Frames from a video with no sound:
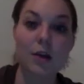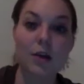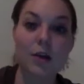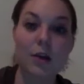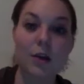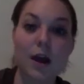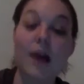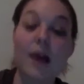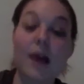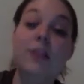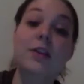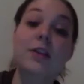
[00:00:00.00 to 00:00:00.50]

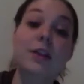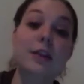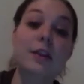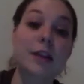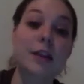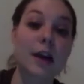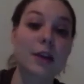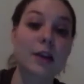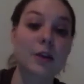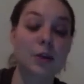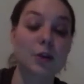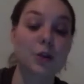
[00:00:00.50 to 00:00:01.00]
I think
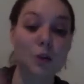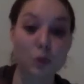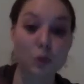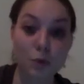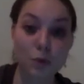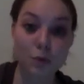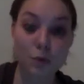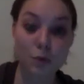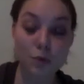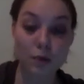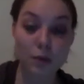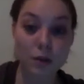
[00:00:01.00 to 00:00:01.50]
that
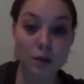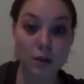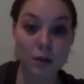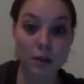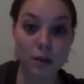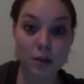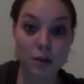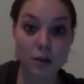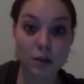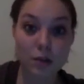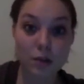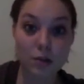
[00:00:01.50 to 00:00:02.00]

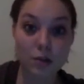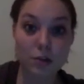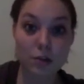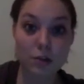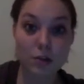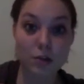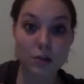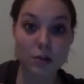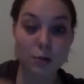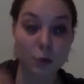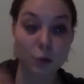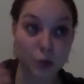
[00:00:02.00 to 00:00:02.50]

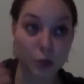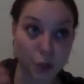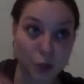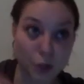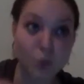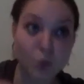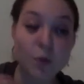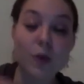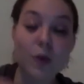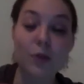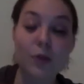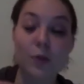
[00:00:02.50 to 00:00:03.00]
what you
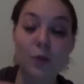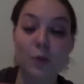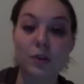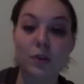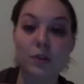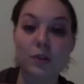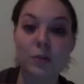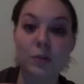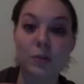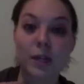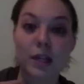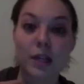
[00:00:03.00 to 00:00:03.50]
want the world
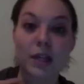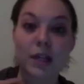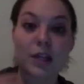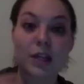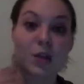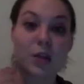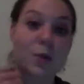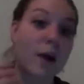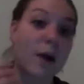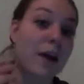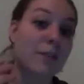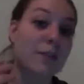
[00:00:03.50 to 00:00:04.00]
to be like,
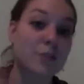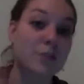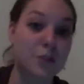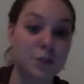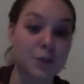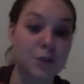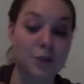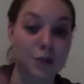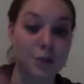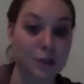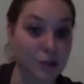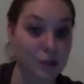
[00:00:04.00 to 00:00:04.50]
you have to do
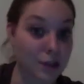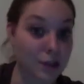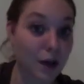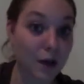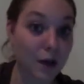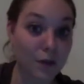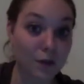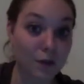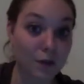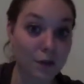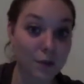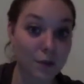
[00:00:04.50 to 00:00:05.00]

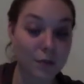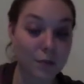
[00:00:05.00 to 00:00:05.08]
yourself.